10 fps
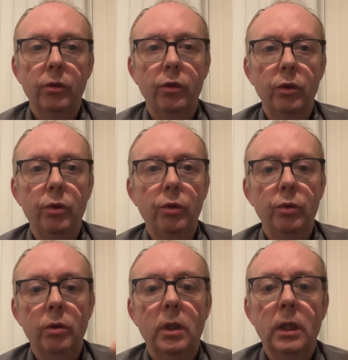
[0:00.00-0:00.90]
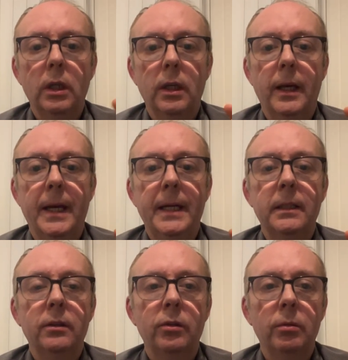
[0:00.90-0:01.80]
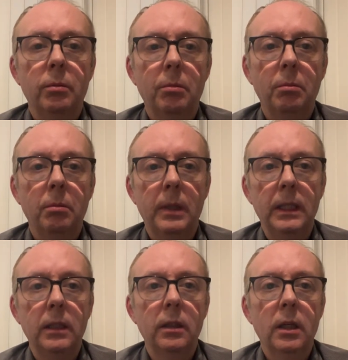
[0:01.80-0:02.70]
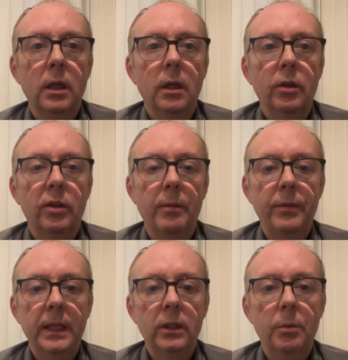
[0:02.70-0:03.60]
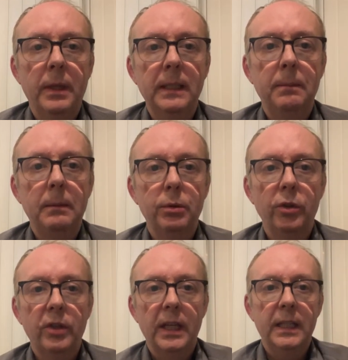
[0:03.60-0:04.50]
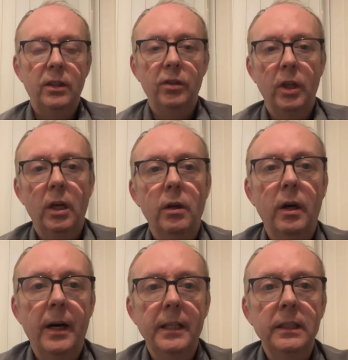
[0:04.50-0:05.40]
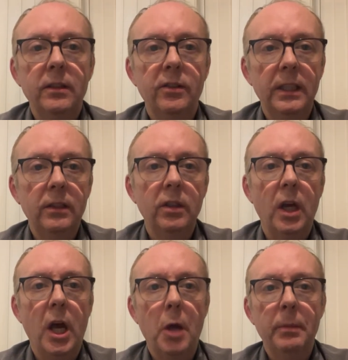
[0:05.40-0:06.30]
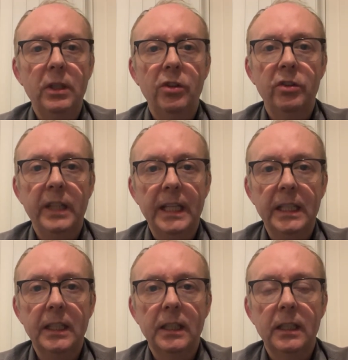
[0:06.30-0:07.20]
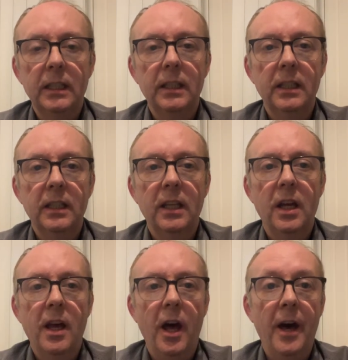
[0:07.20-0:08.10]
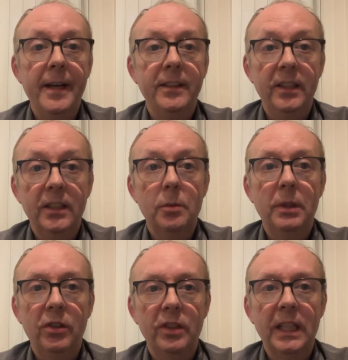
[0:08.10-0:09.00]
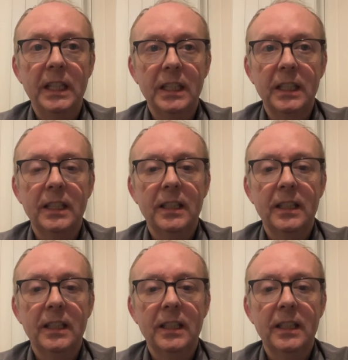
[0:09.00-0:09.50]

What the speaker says: Do and make. Something that many people say is, oh, I did a mistake. I did a mistake.